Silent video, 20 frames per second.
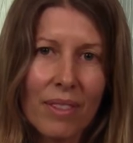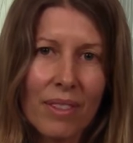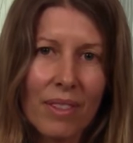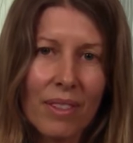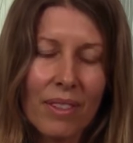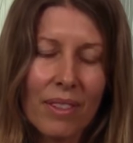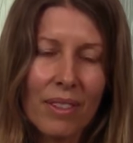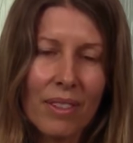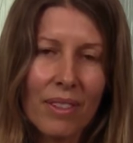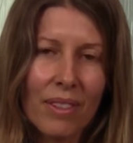
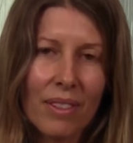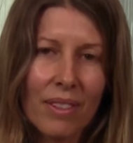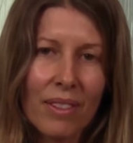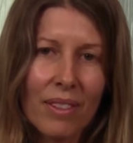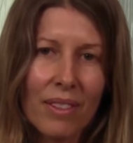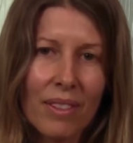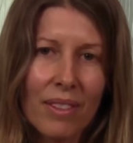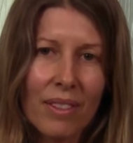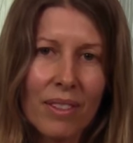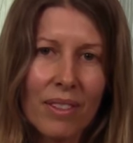
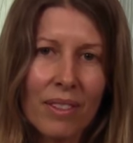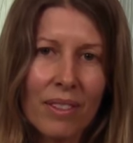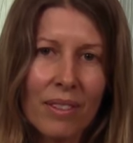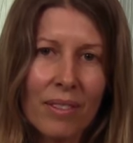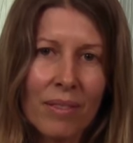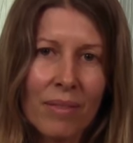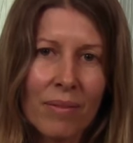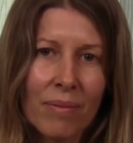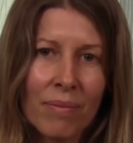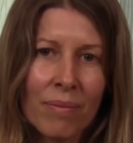
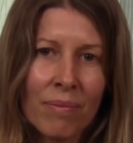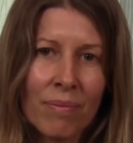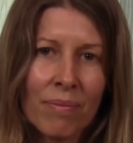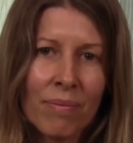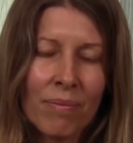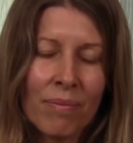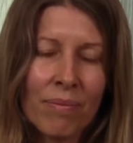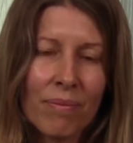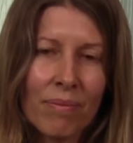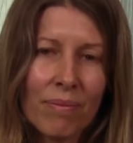
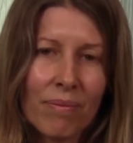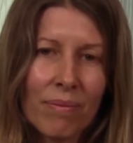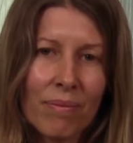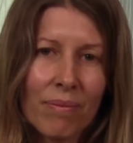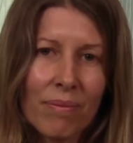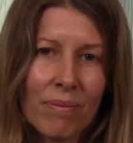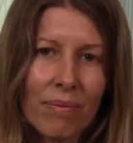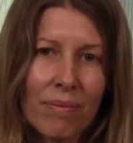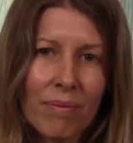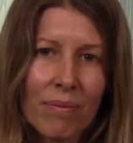[no speech]